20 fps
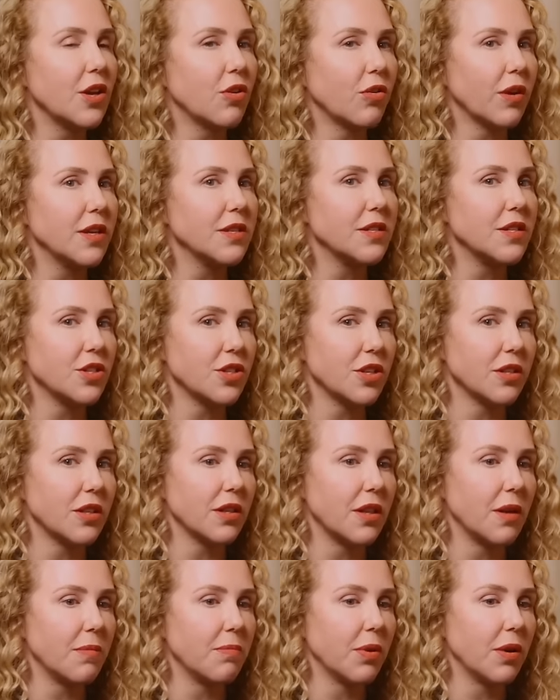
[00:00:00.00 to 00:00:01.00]
crazy shit
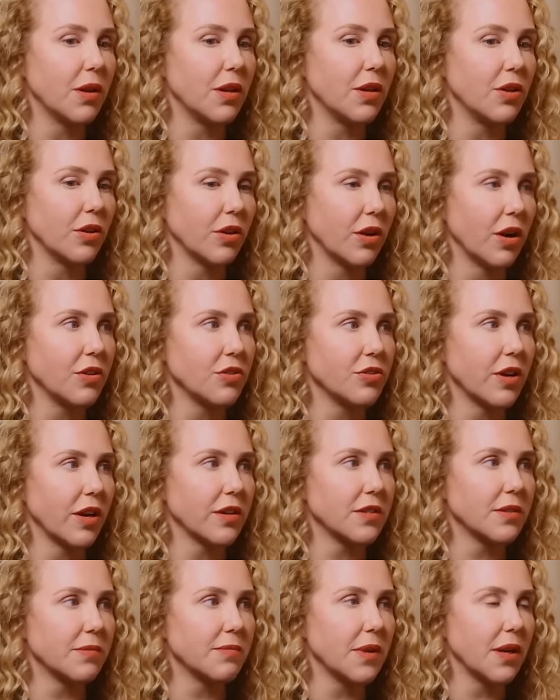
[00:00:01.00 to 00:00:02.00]
that they put in your
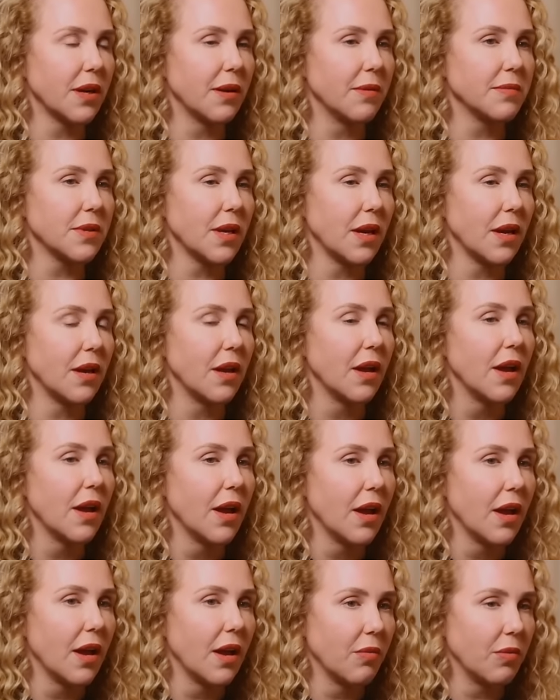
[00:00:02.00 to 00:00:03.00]
contracts sometimes. Mm -hmm. I
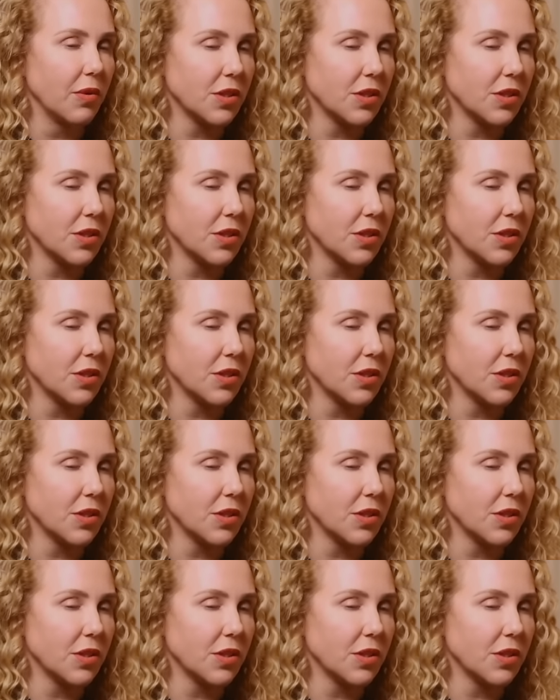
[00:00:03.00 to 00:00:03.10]
mm-hmm.